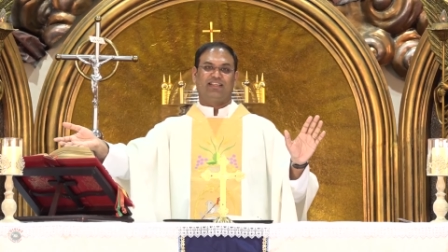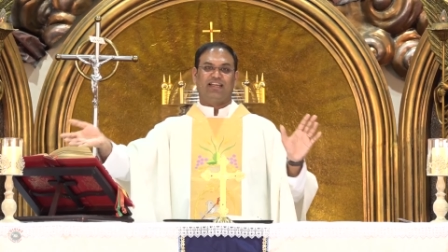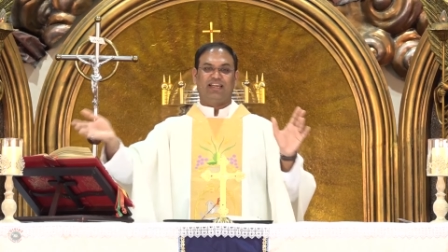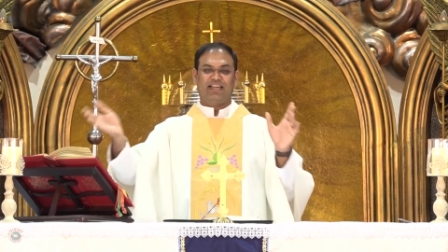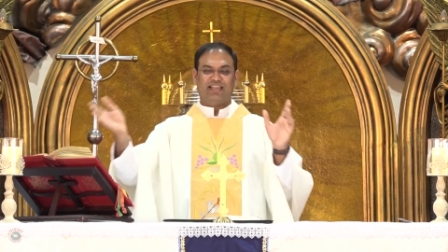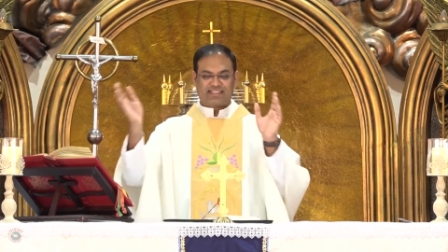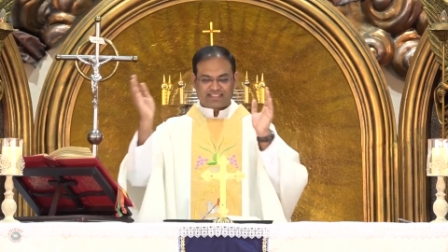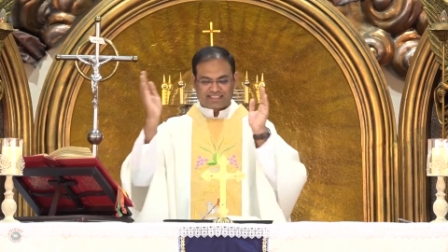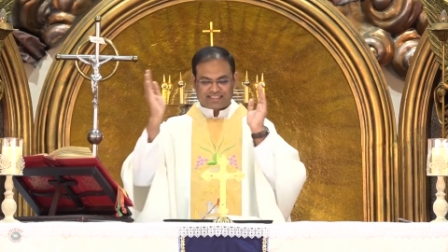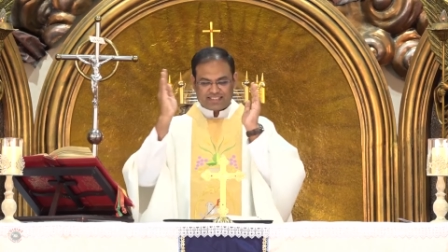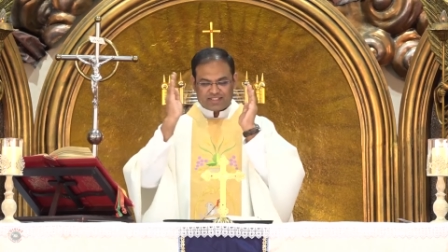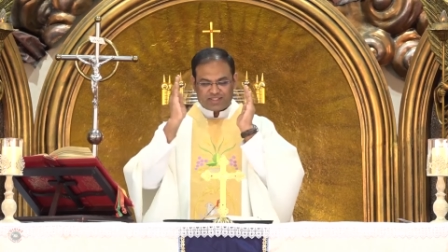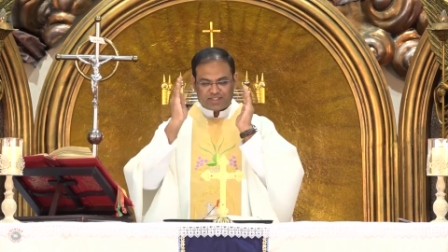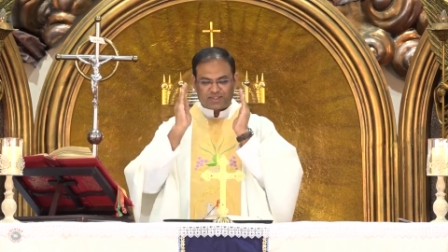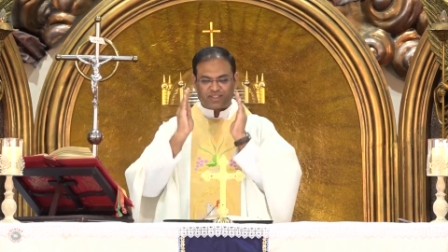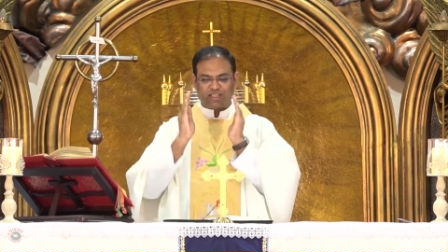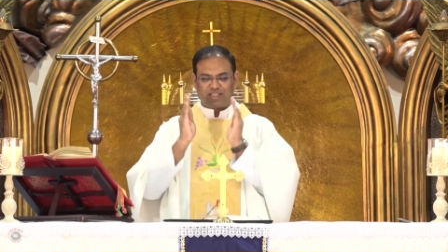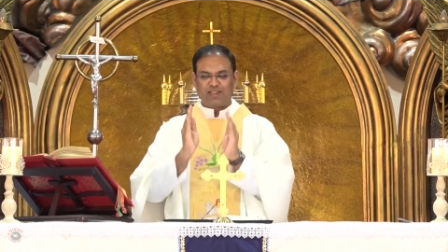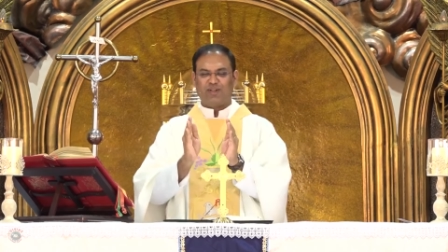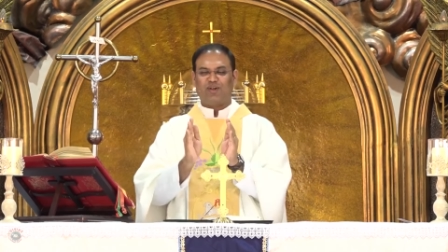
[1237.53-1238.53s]
Listen
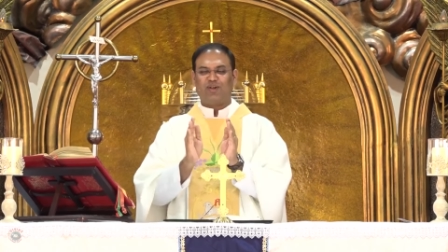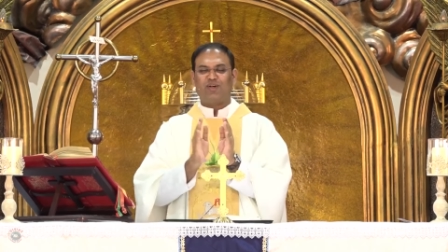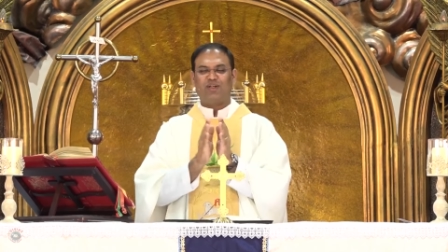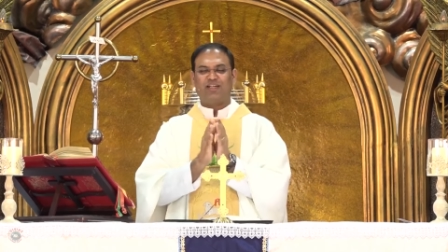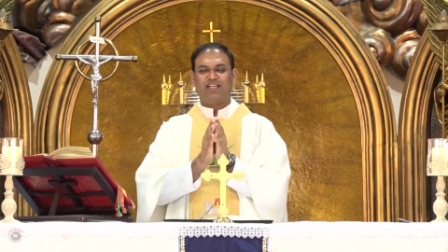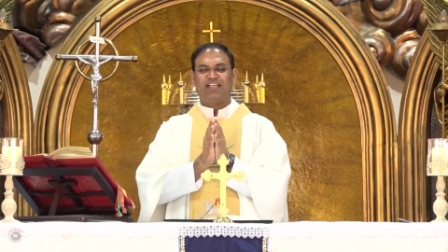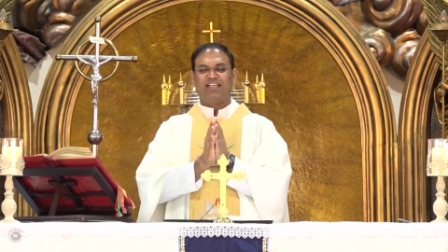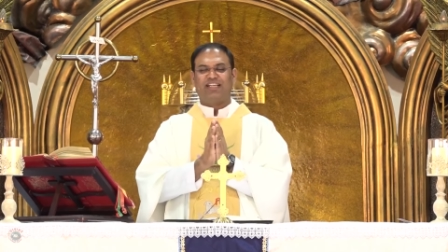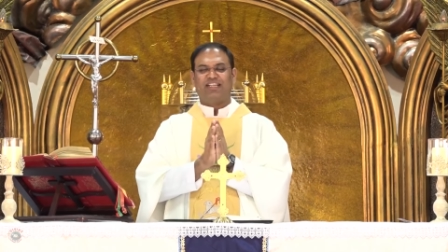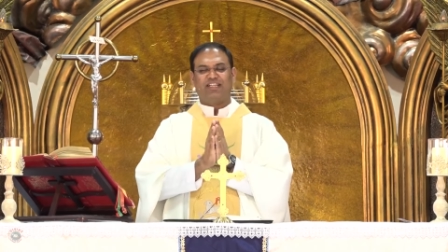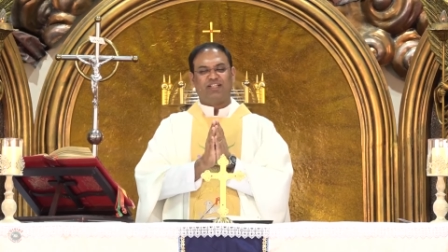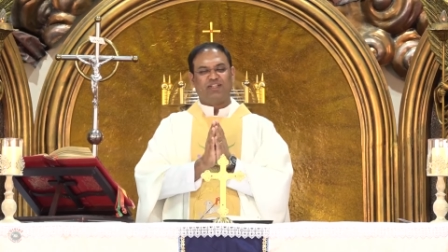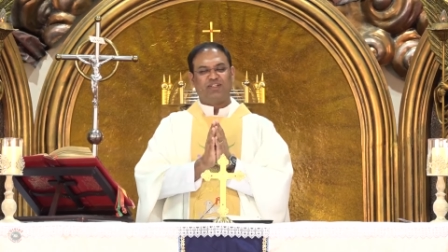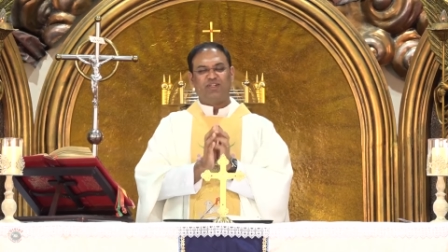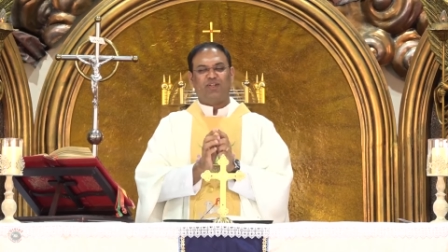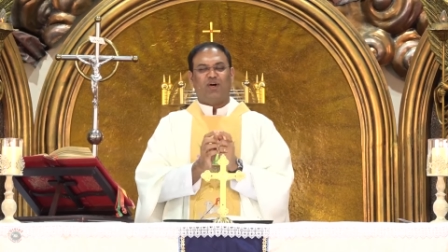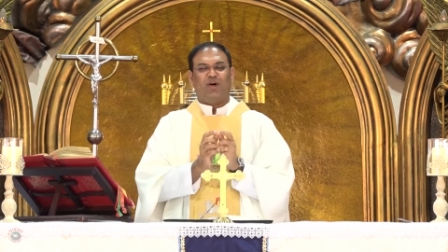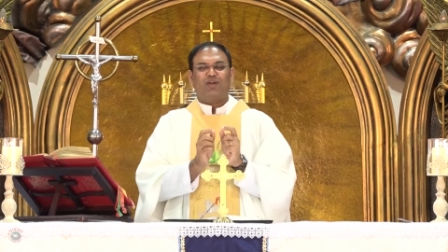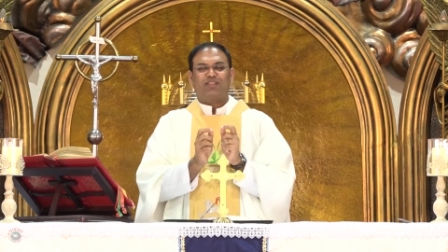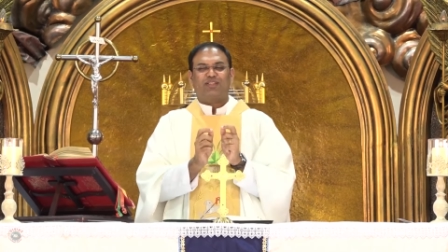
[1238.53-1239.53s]
to the Lord,
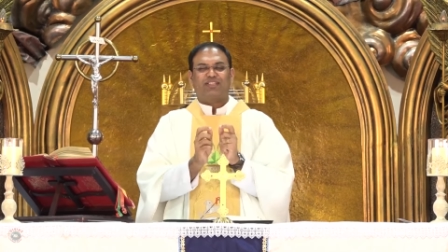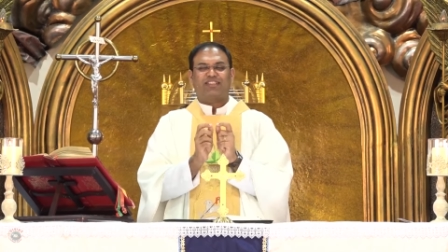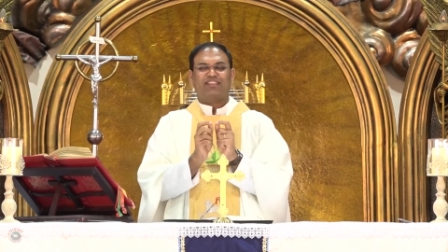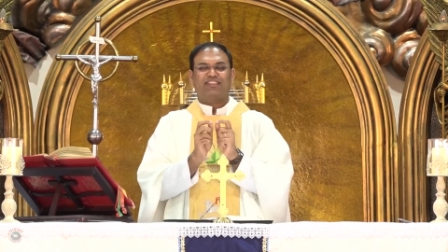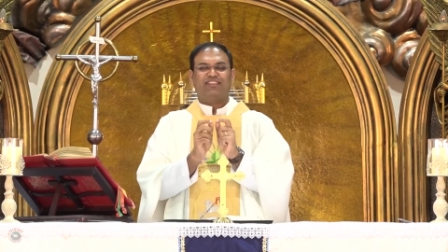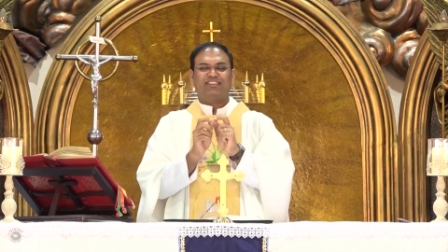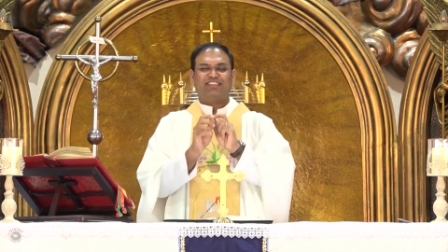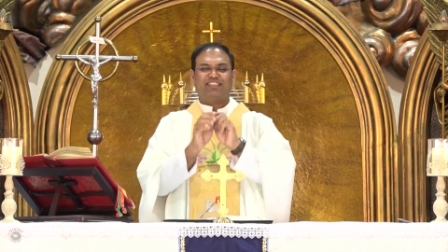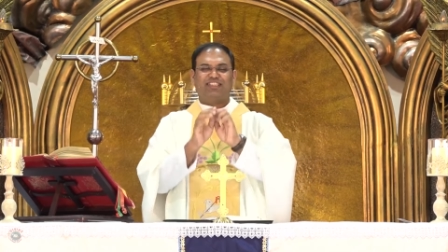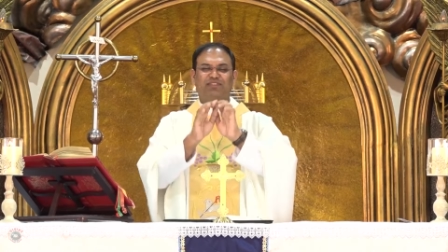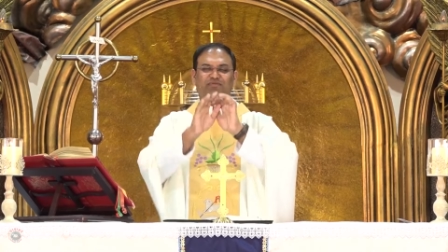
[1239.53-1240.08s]
not